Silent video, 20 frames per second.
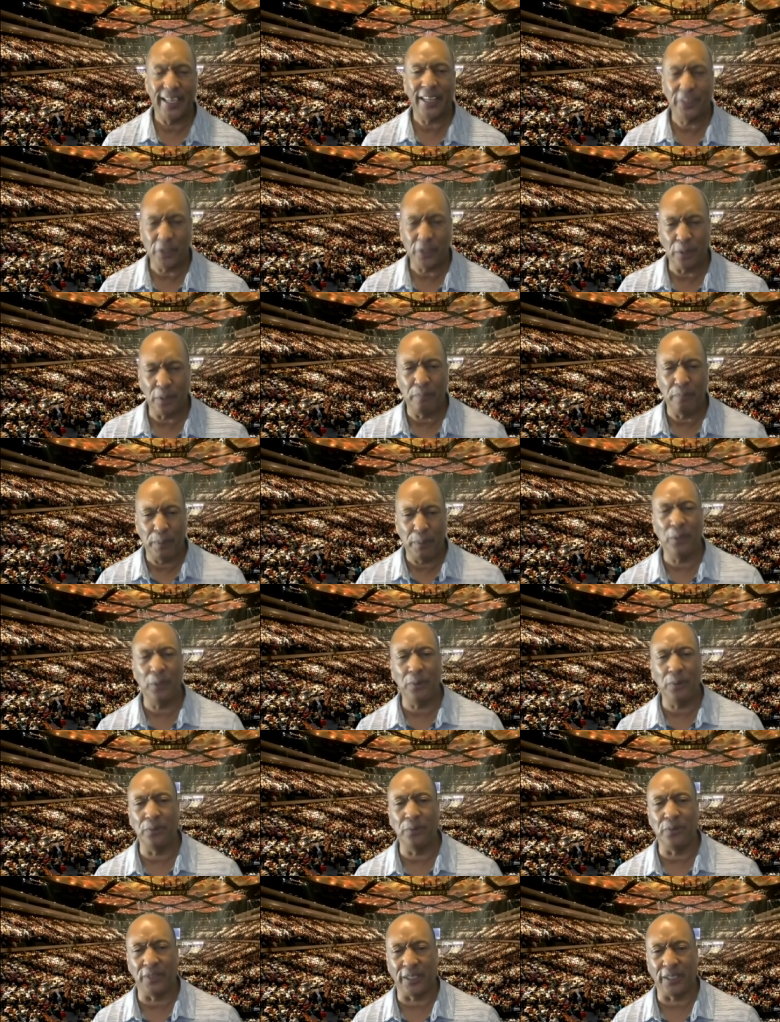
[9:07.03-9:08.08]
Not to
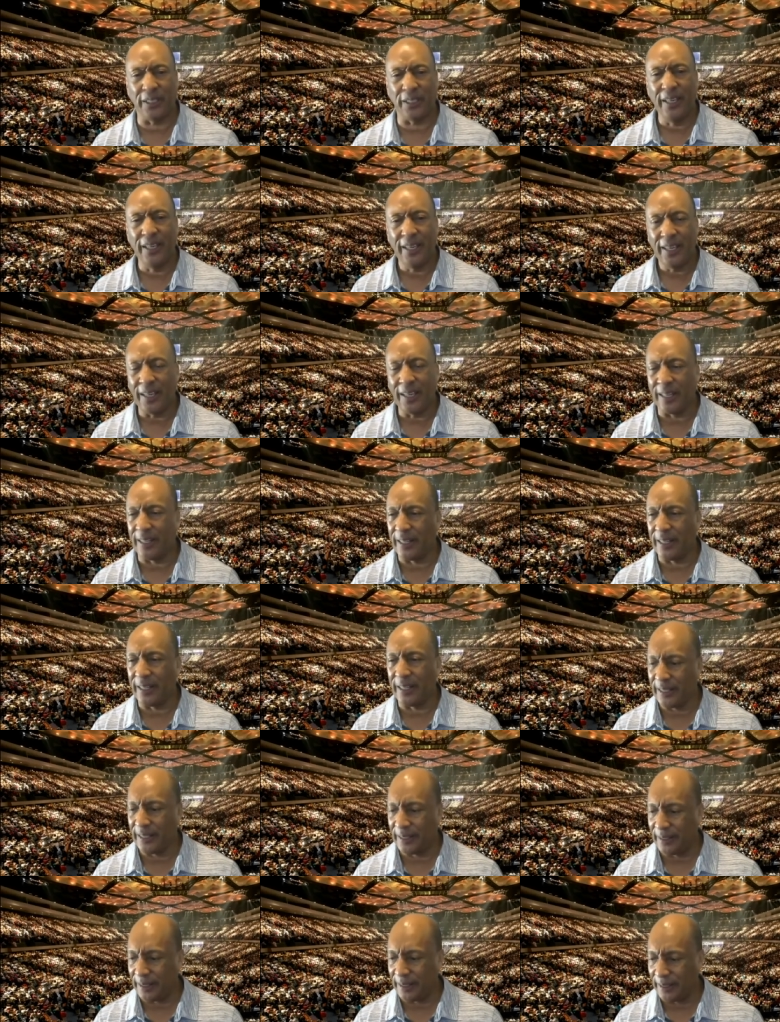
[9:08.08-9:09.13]
abuse and and
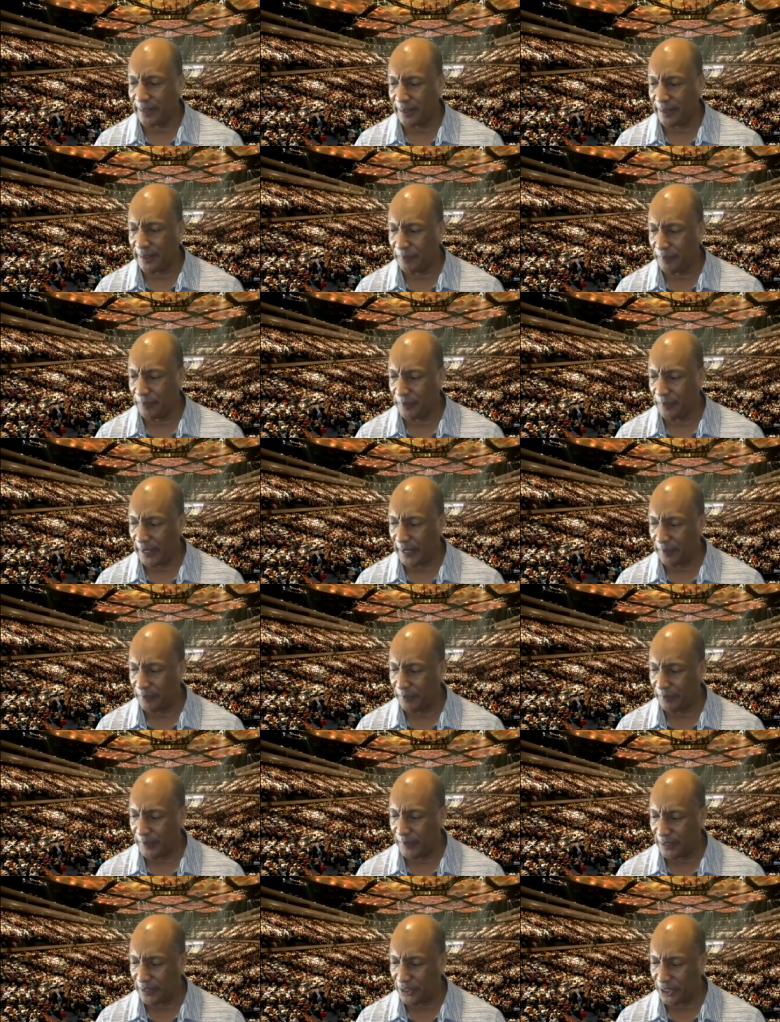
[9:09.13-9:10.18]
and and and
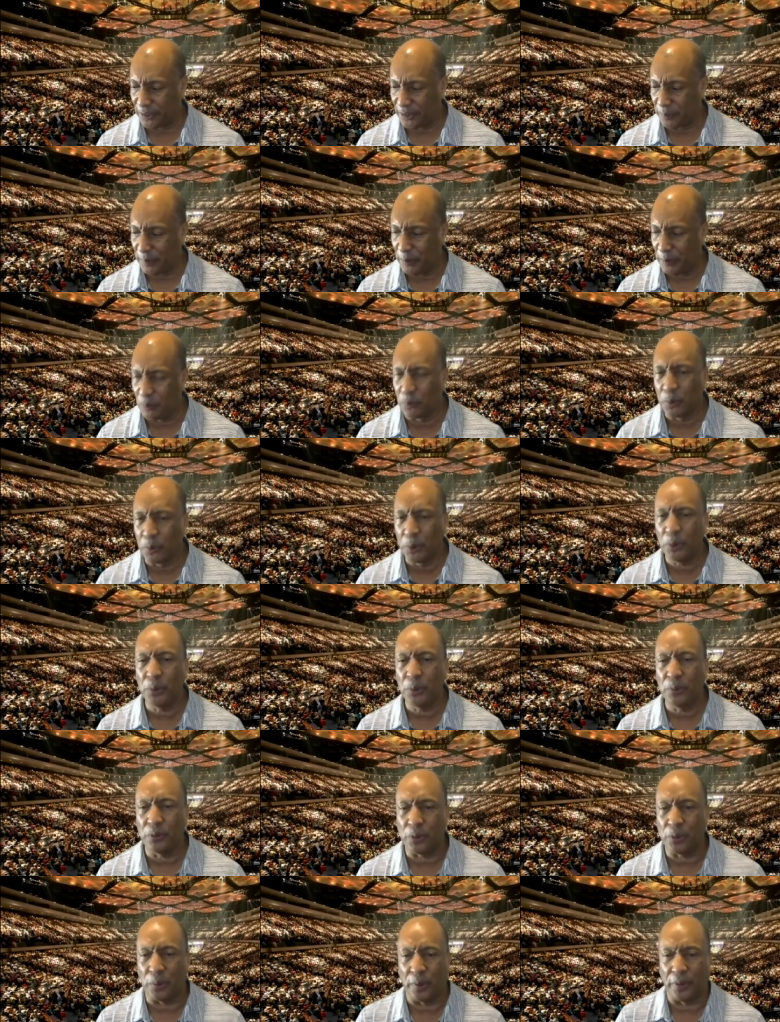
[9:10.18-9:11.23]
and, and, just be
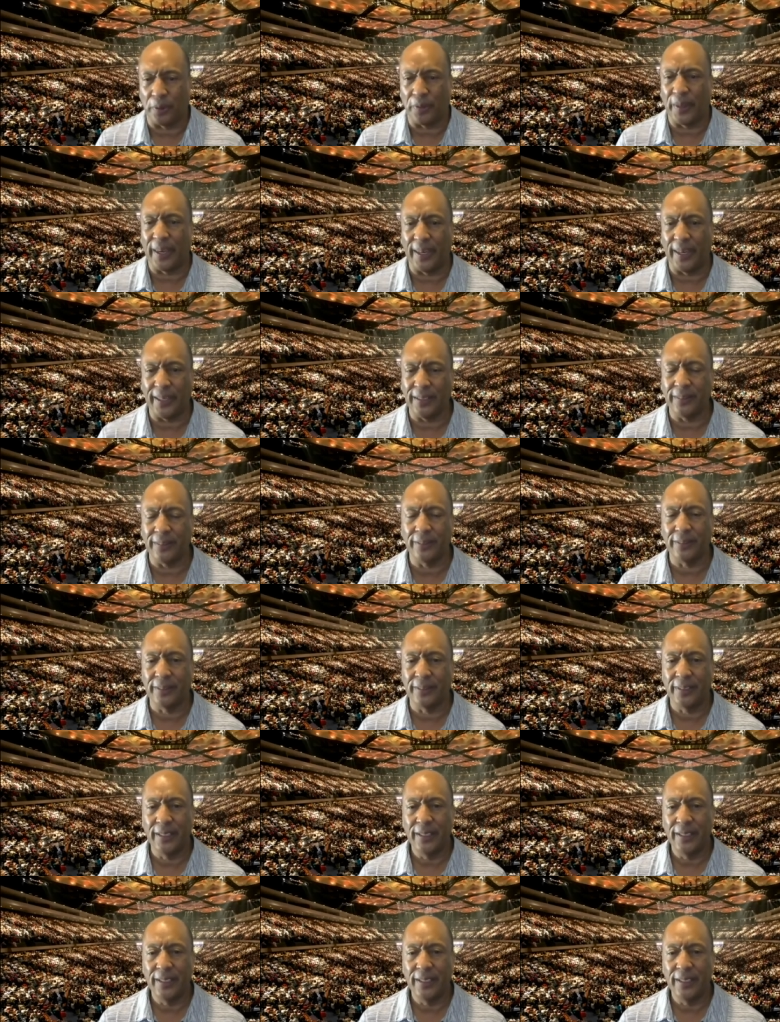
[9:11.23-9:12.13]
rude toward things